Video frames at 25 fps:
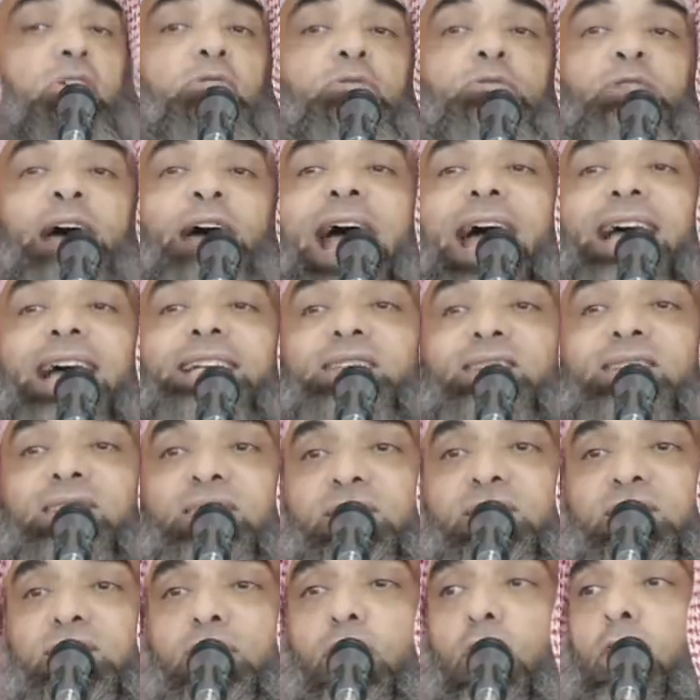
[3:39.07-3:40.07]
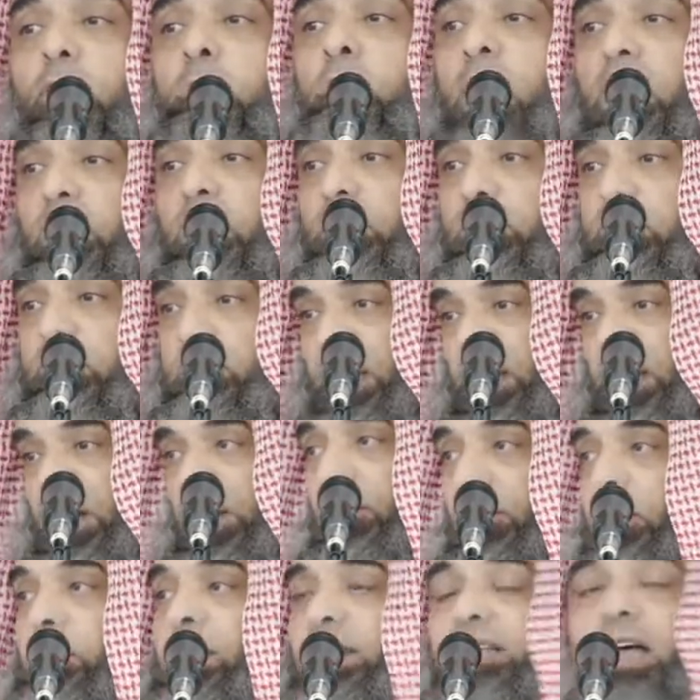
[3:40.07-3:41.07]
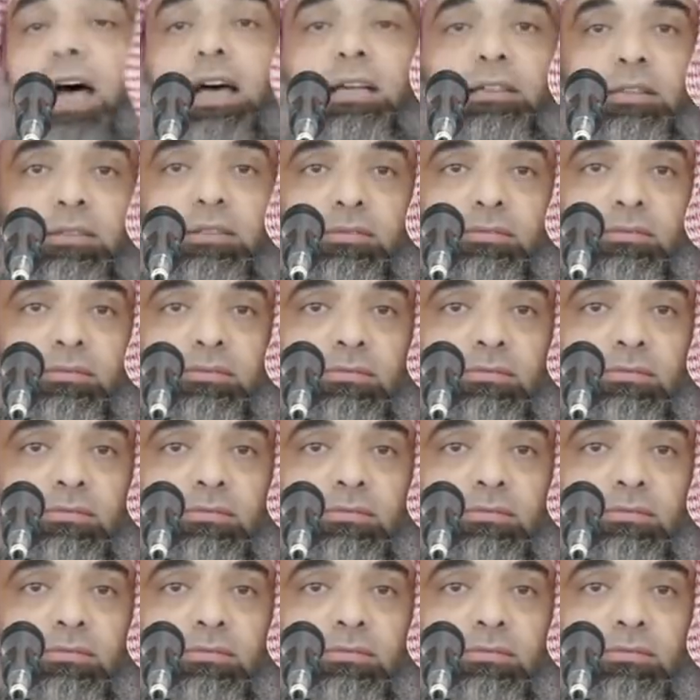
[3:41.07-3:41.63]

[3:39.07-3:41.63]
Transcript: fasts her month, meaning Ramadan,